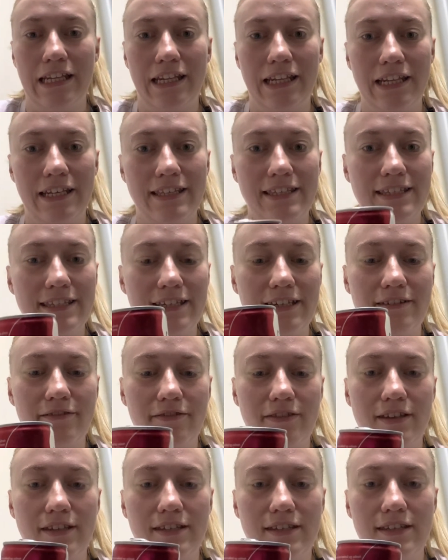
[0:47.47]
let's see if
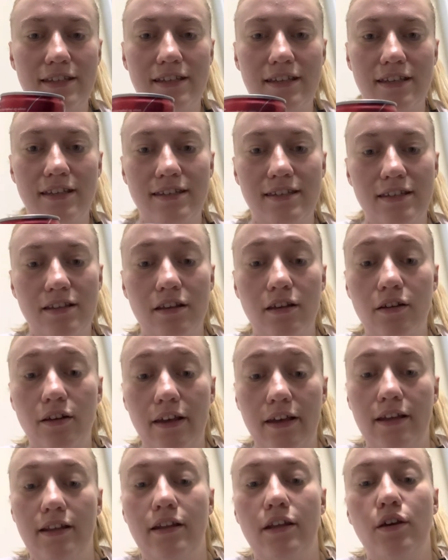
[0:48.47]
this is
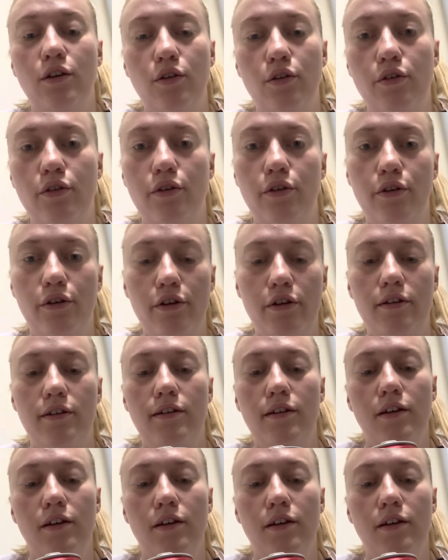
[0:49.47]
any good.